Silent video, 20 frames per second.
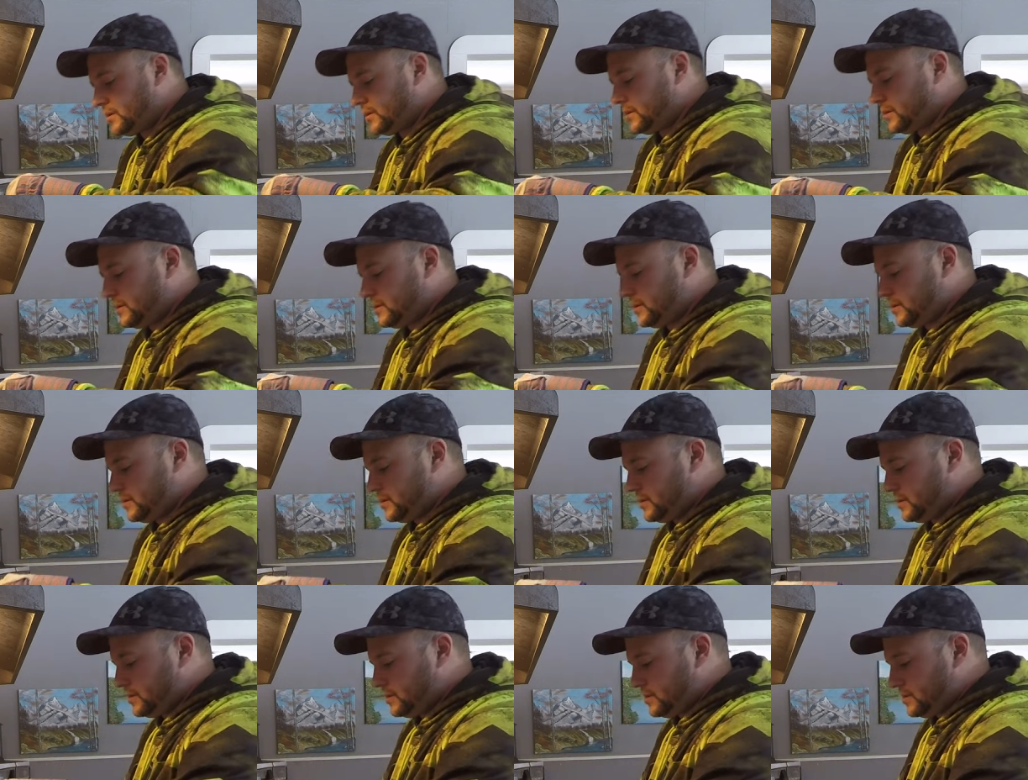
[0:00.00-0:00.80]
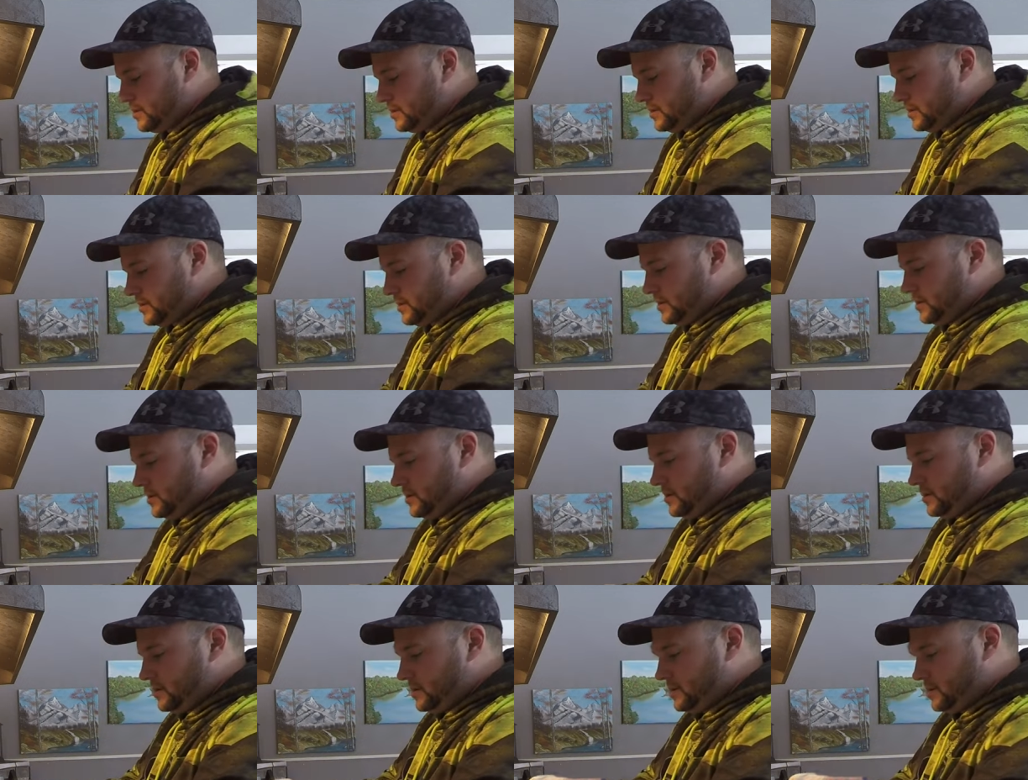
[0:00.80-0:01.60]

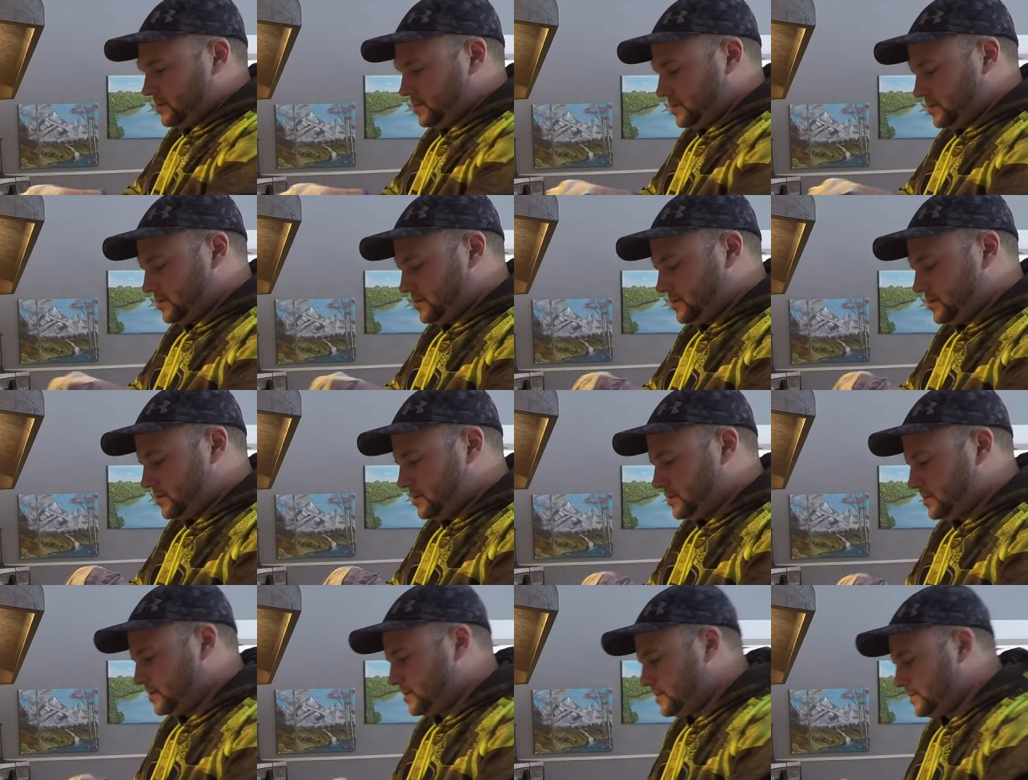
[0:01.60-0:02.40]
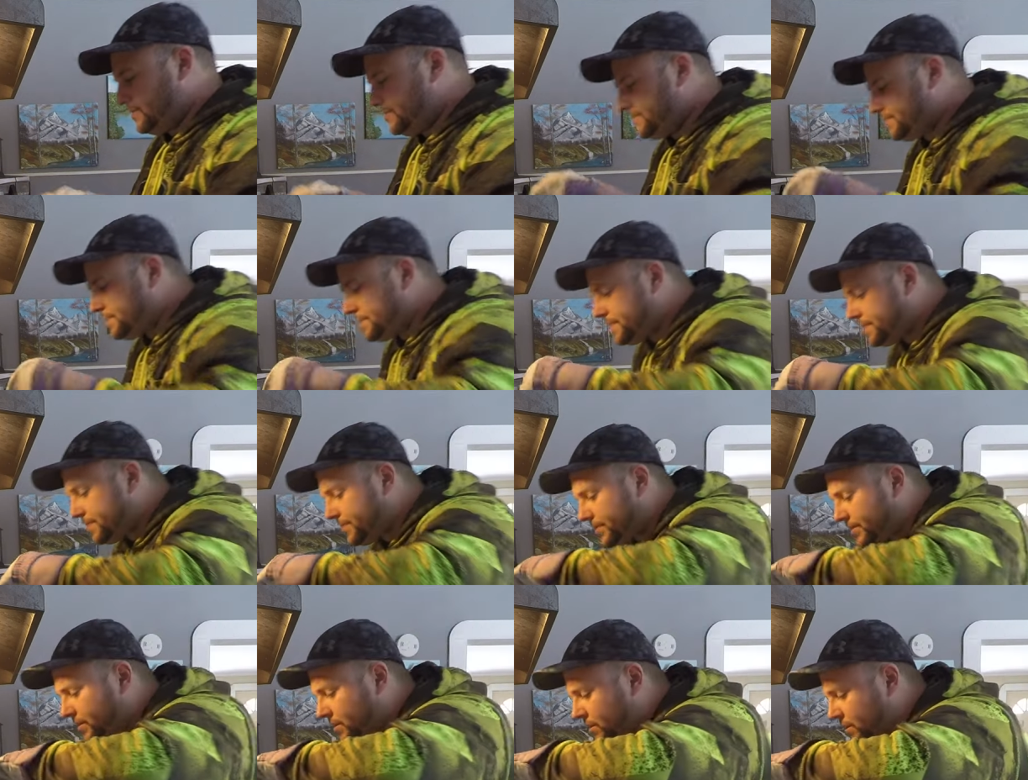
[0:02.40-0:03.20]

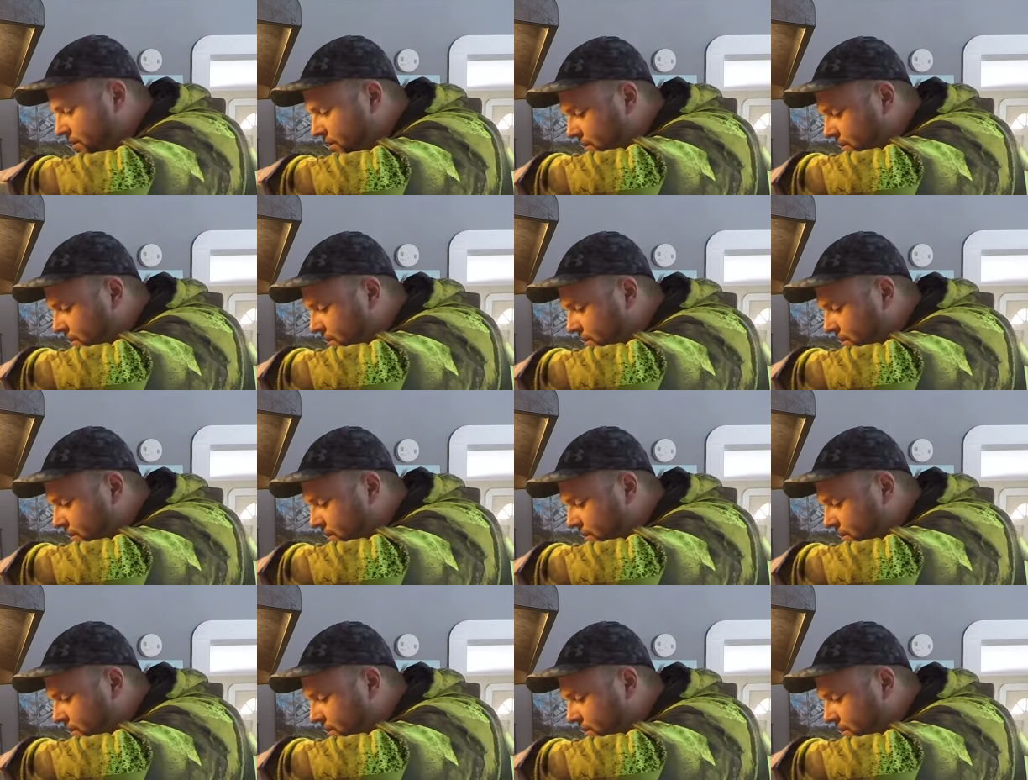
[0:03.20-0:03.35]
[no speech]